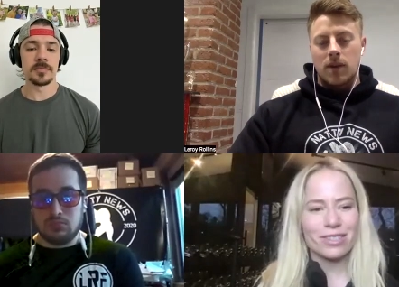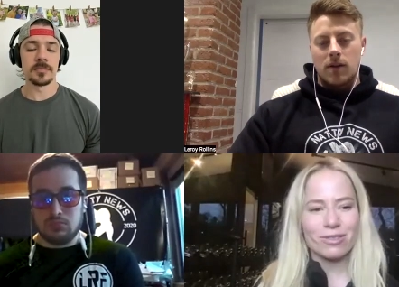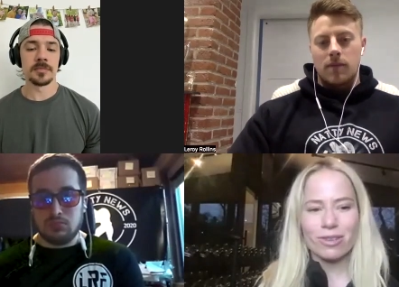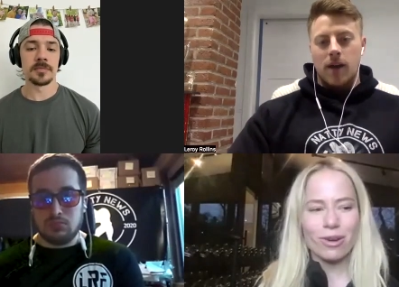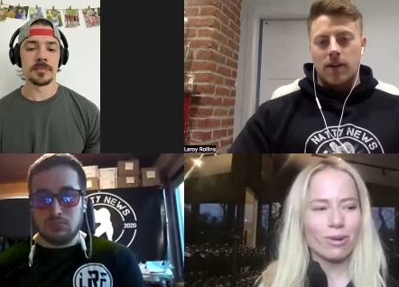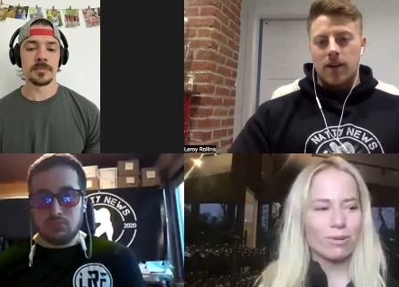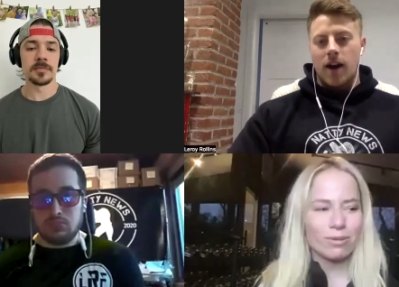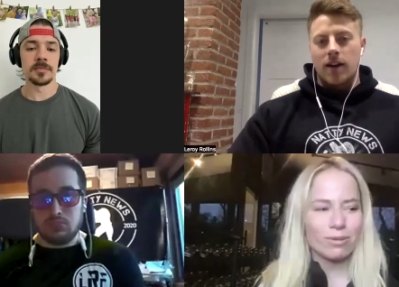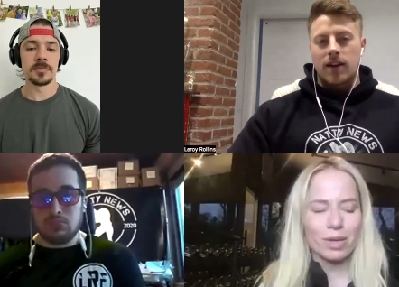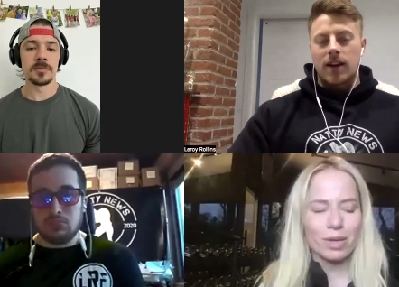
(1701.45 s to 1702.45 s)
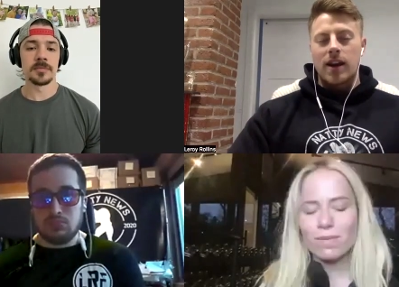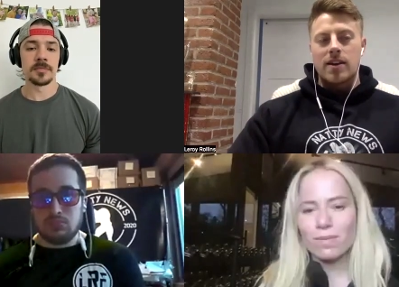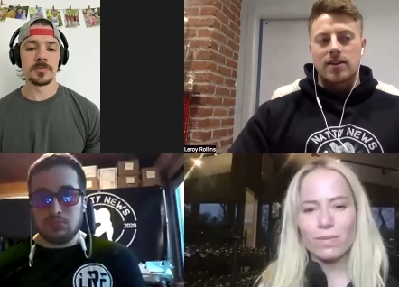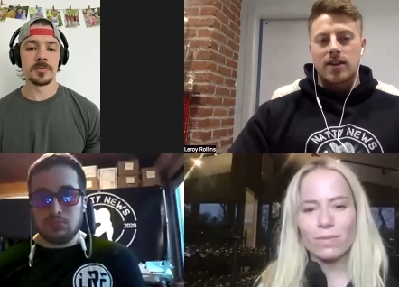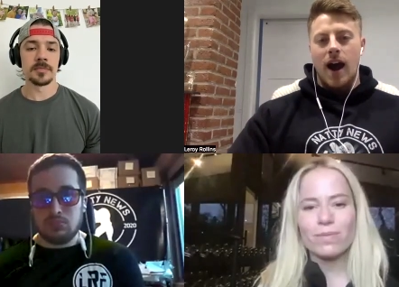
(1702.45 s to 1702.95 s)
Speaker 1: so I think
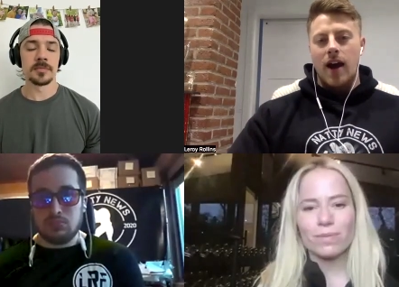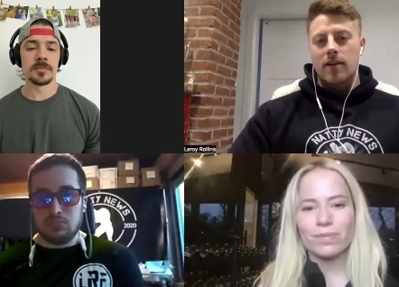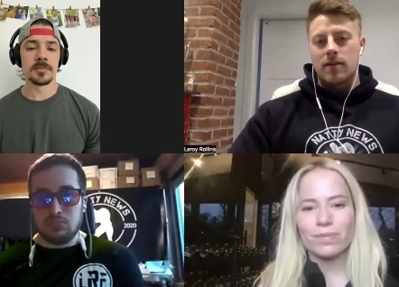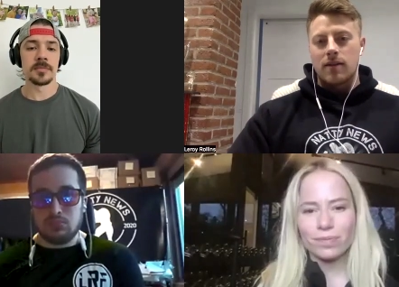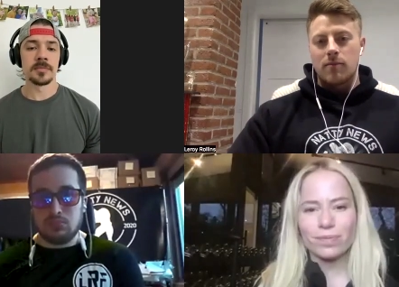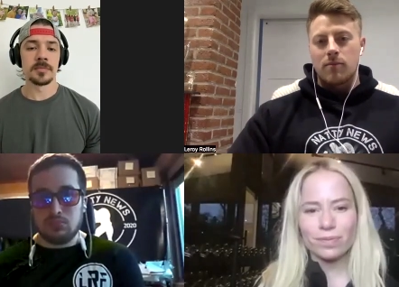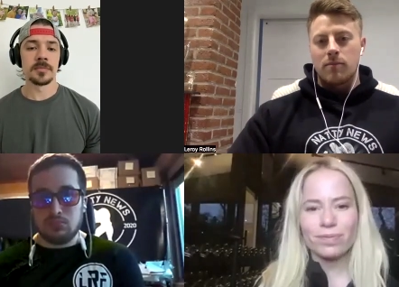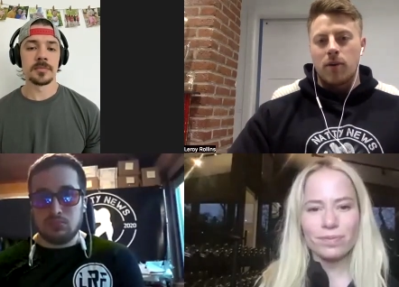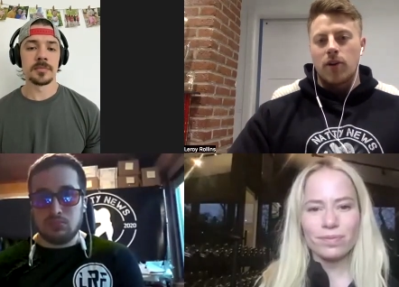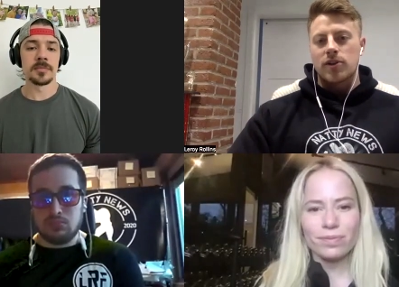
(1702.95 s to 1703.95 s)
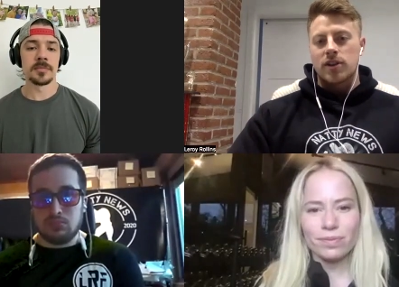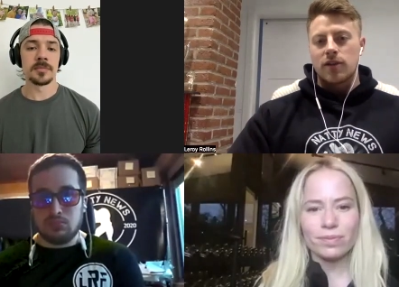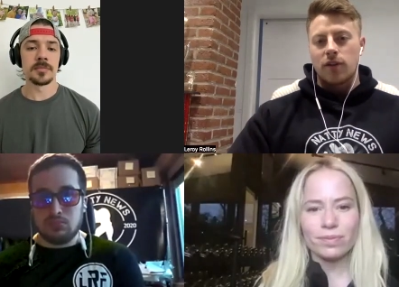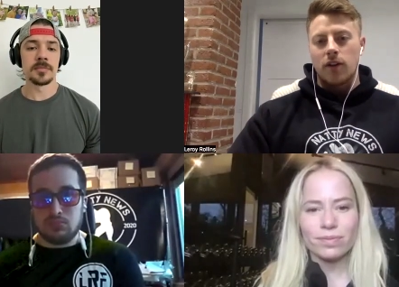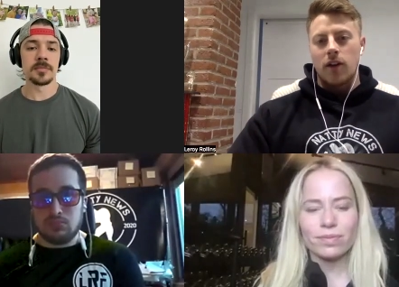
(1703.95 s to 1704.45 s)
he's that
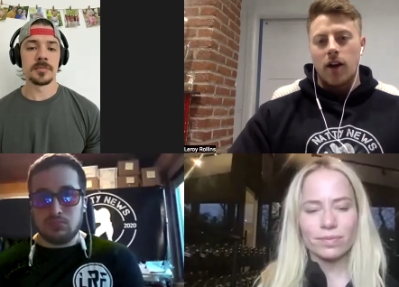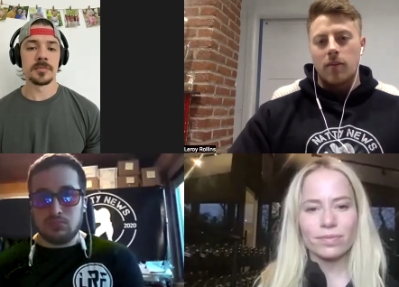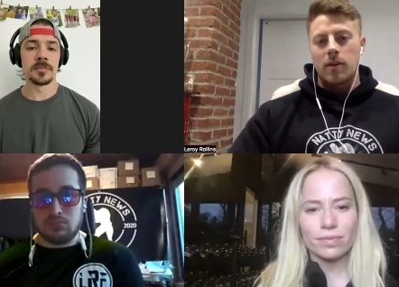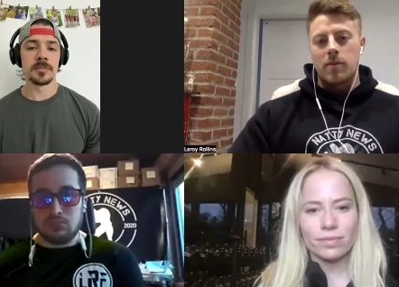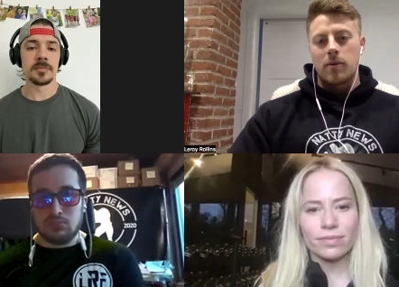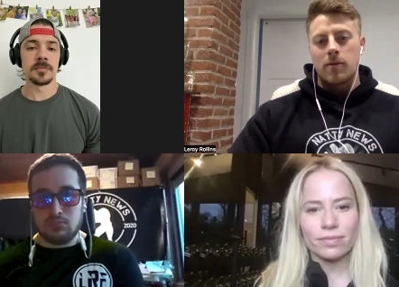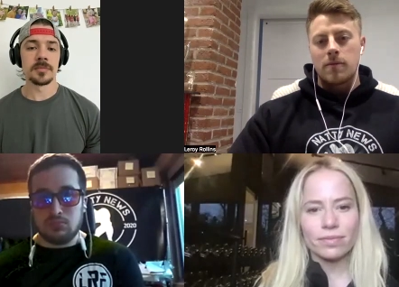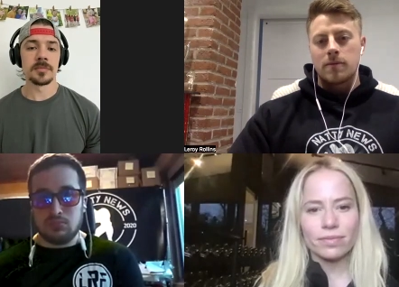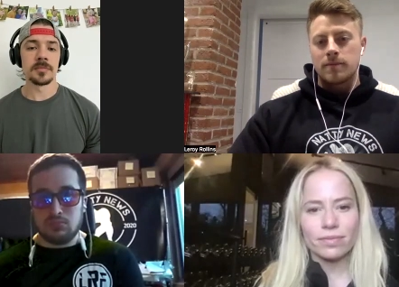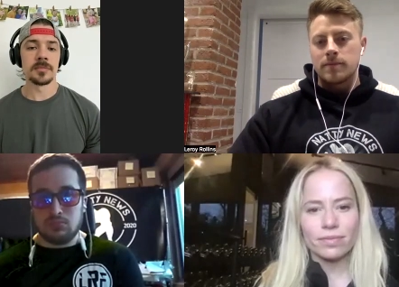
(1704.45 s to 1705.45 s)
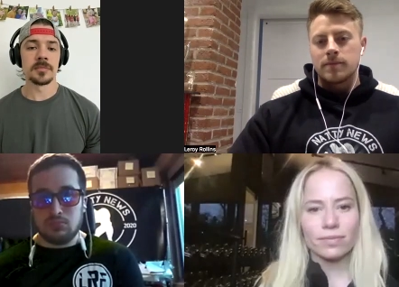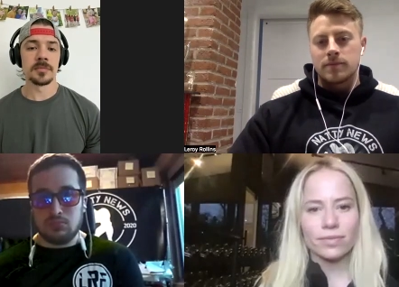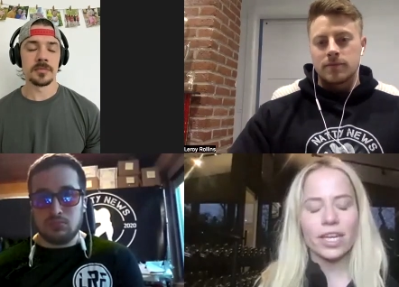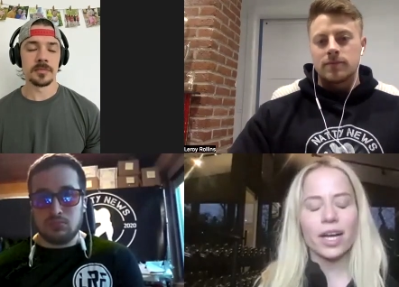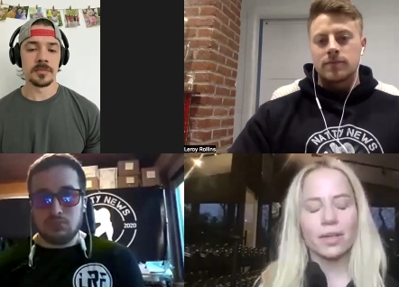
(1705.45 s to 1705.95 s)
person for a lot of people.
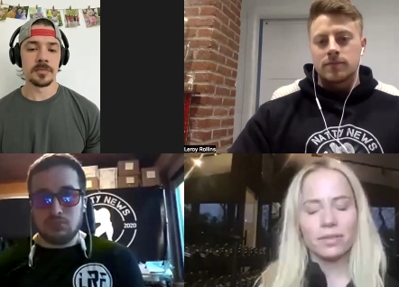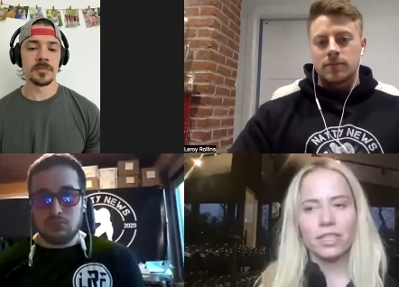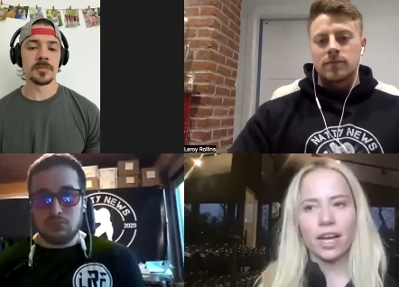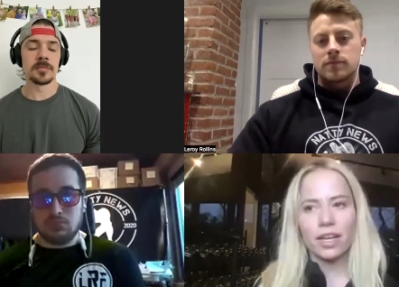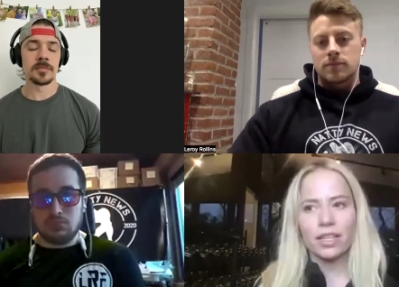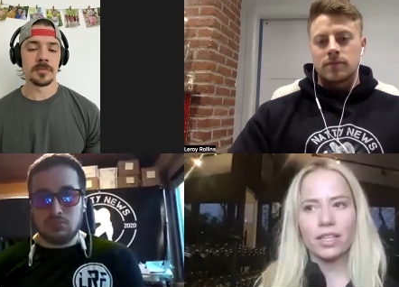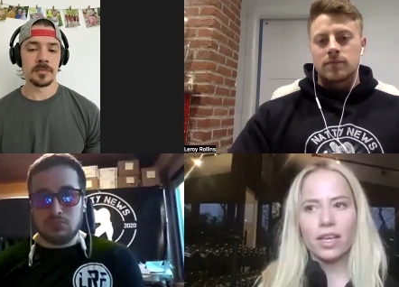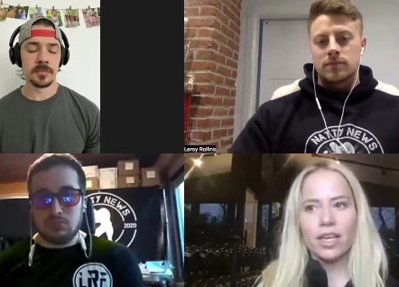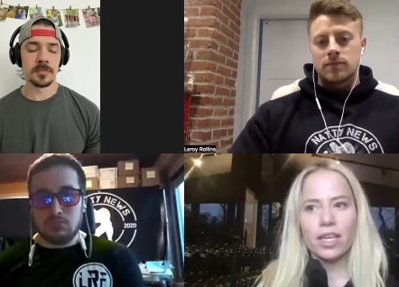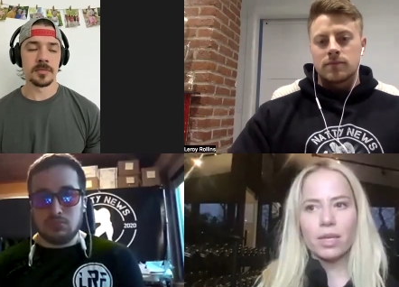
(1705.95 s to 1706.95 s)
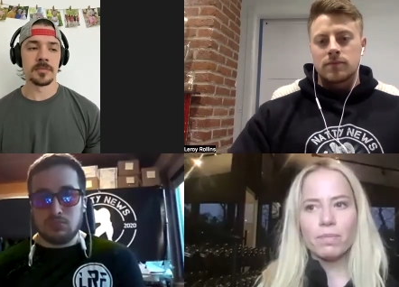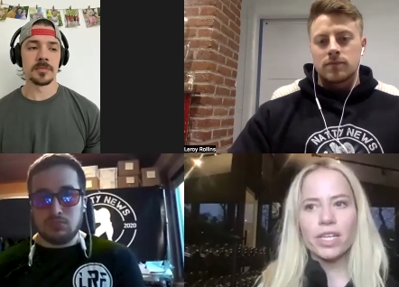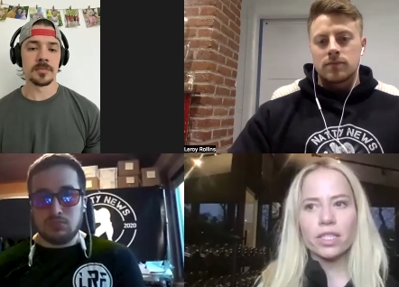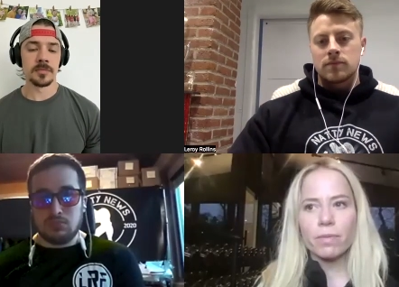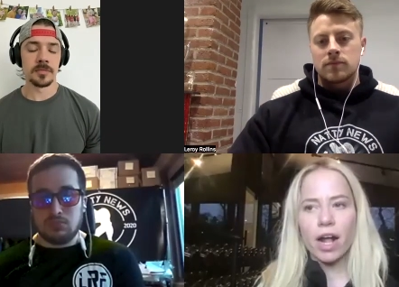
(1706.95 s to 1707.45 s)
Speaker 2: Yeah. Yeah. He
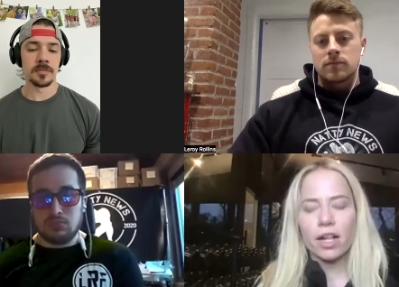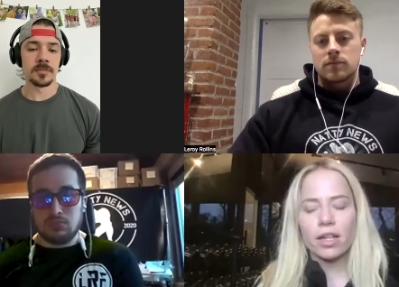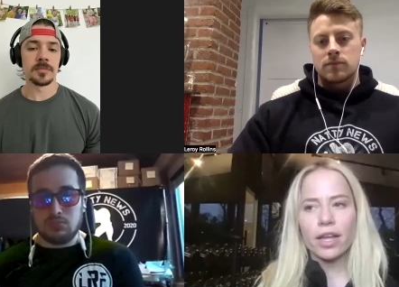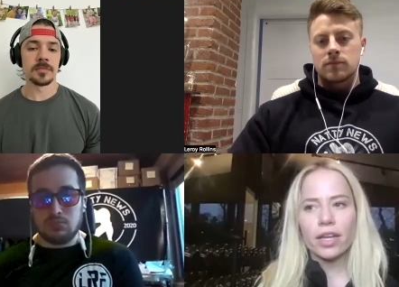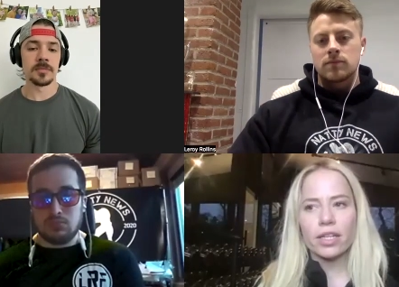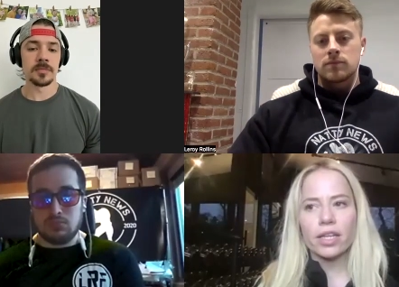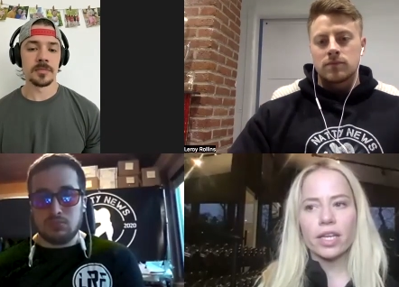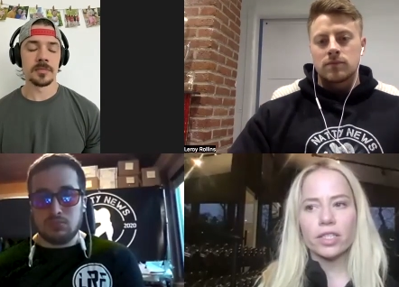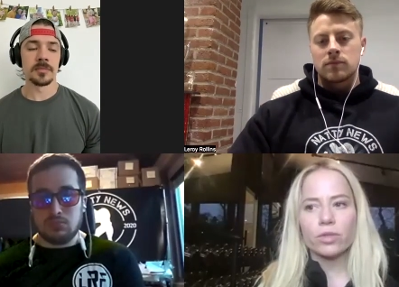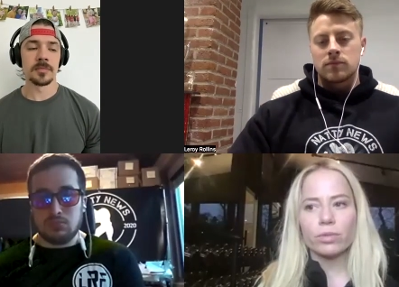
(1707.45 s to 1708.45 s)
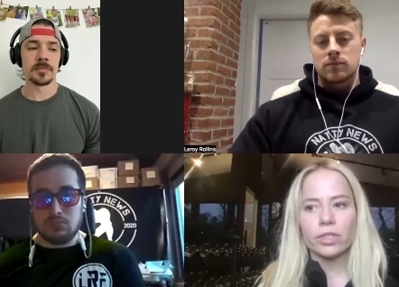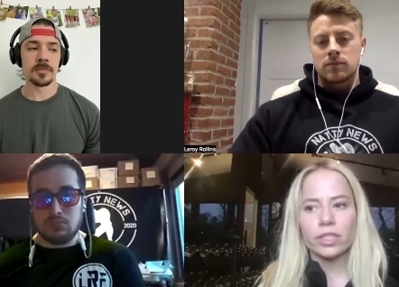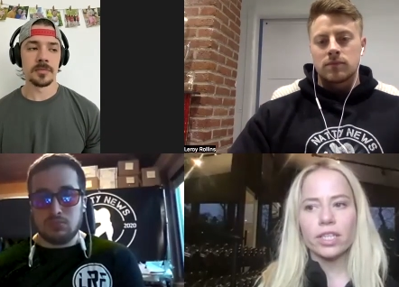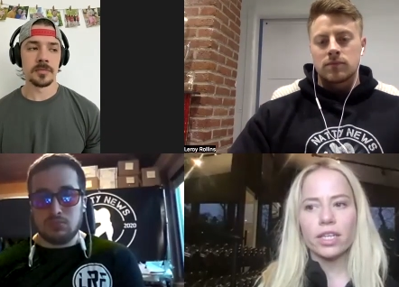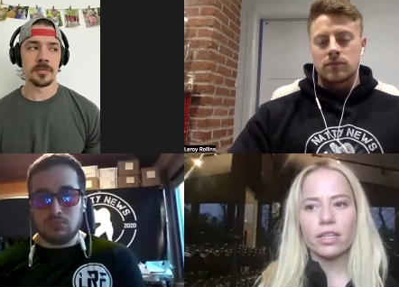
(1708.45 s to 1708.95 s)
means well. And it is
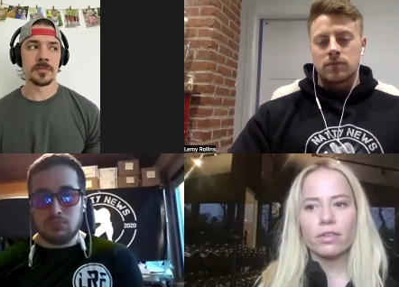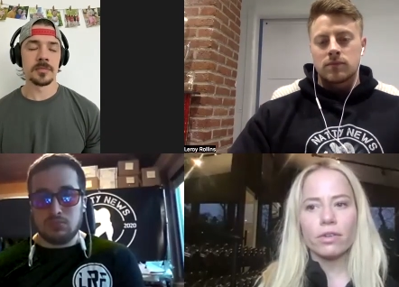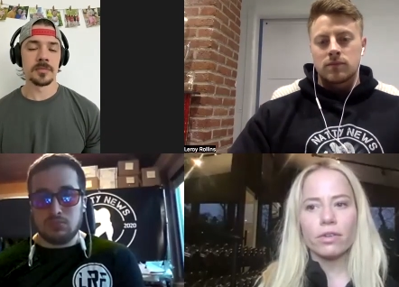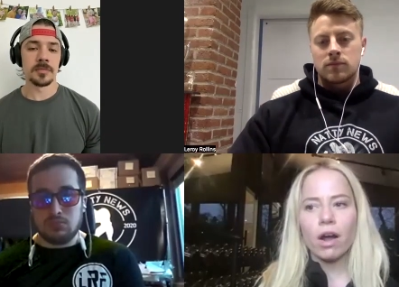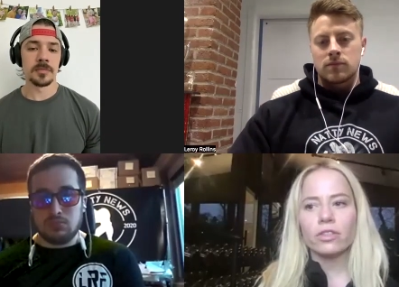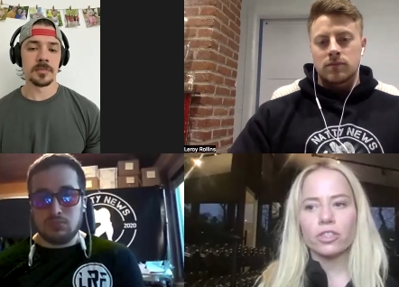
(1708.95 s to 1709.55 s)
really not